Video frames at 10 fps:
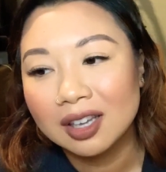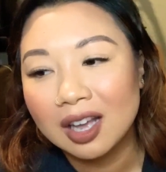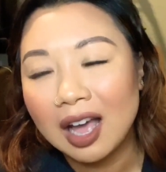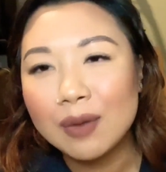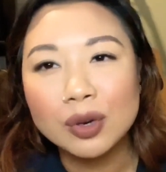
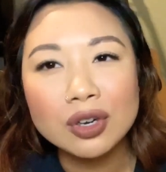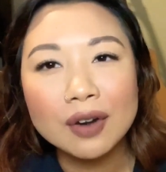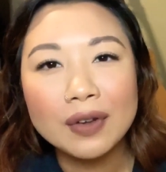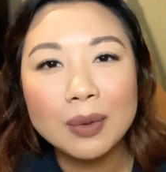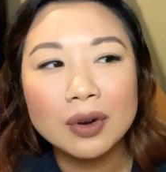I wonder if
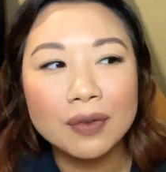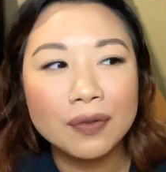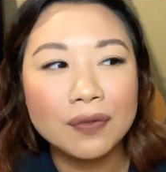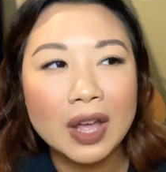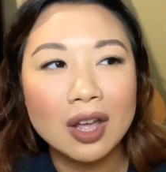I would have
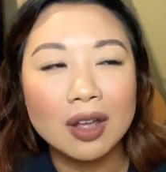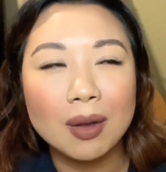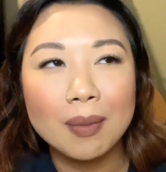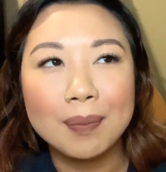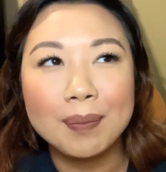
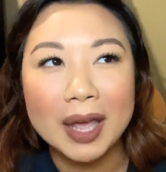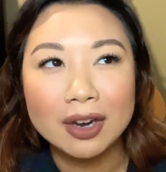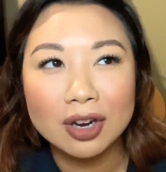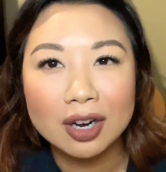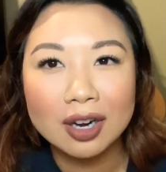felt
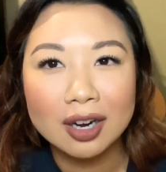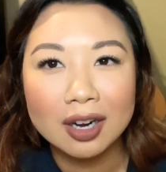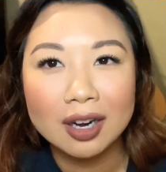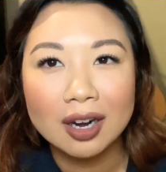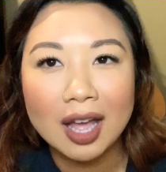better
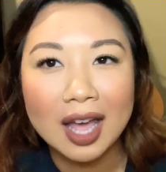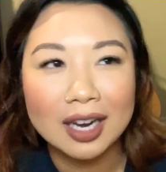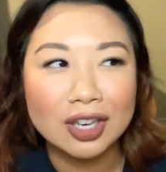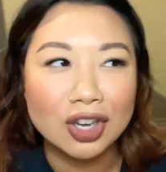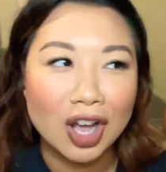had
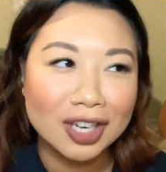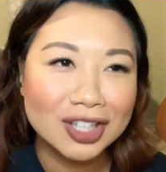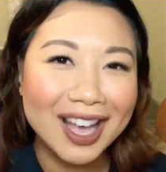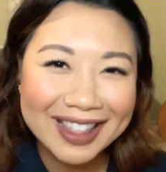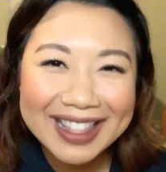I not
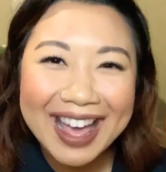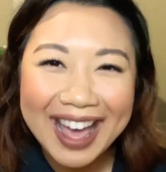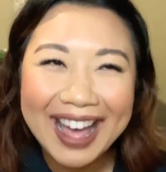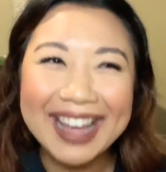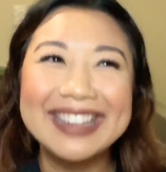done
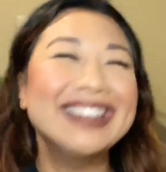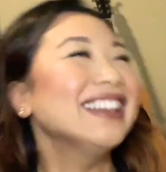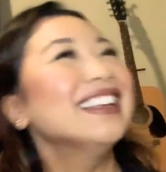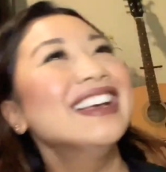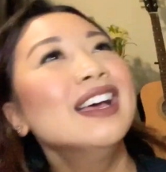that.
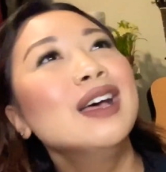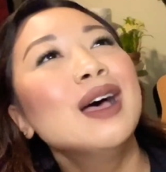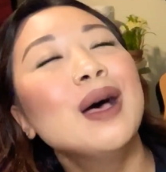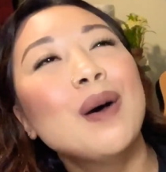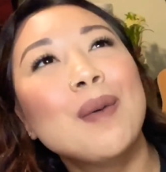
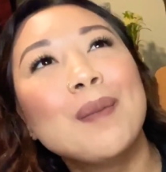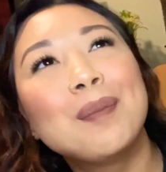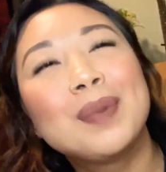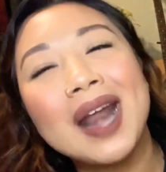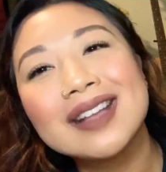
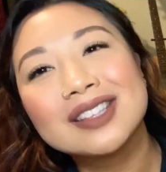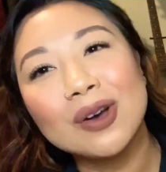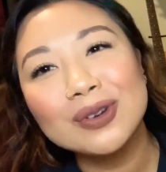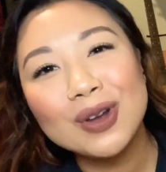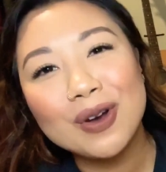But I
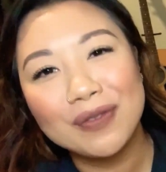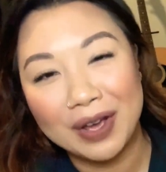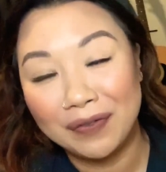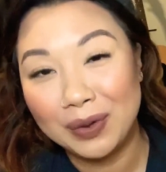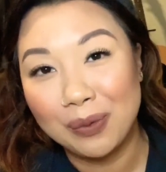don't know if I
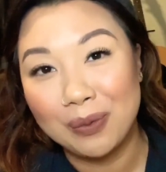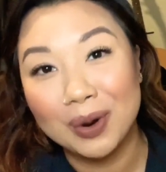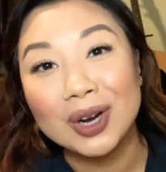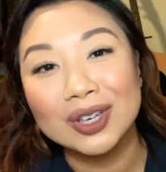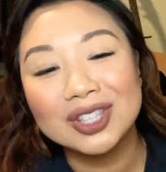feel
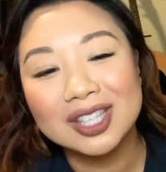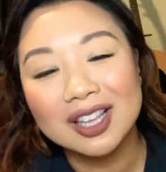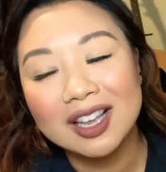worse.